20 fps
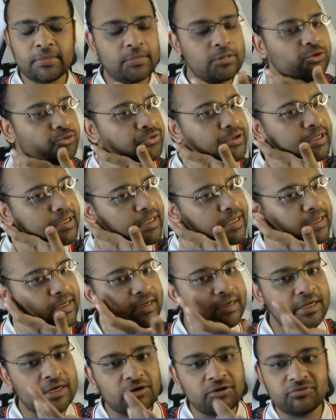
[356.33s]
rook e8,
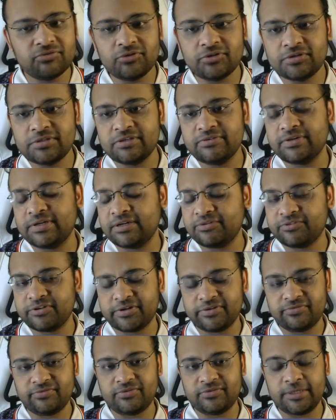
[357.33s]
and now of course he went for
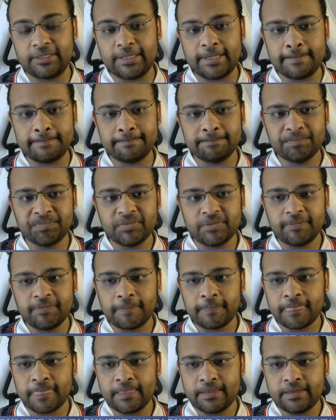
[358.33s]
f3.
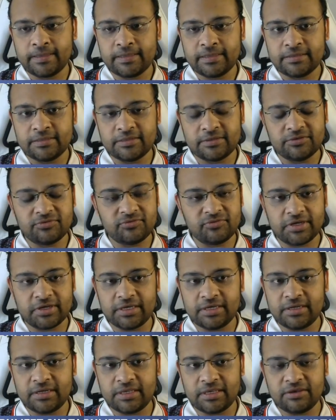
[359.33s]
This is
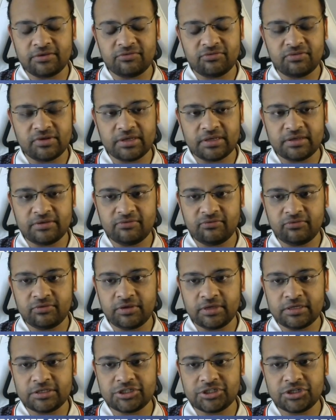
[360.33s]
fine. a5,
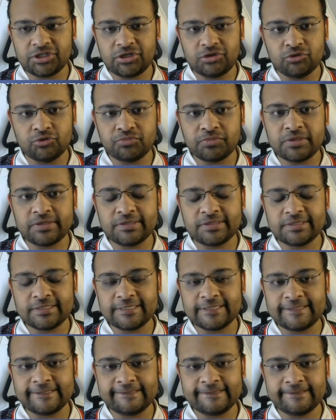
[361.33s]
king g2,
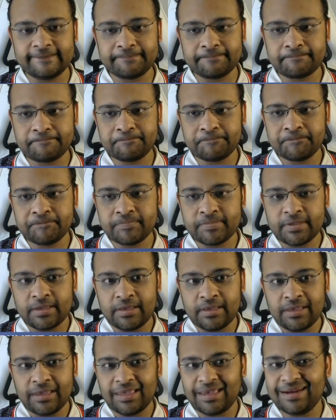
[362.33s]
b6,
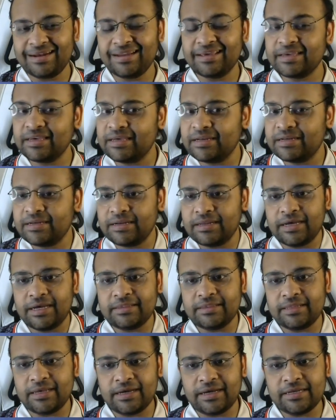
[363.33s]
and again
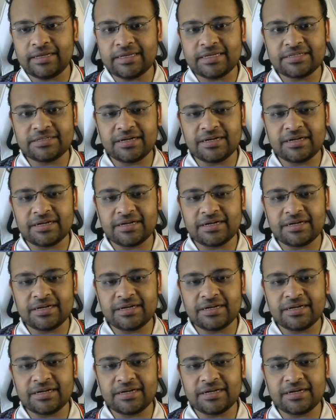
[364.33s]
Anish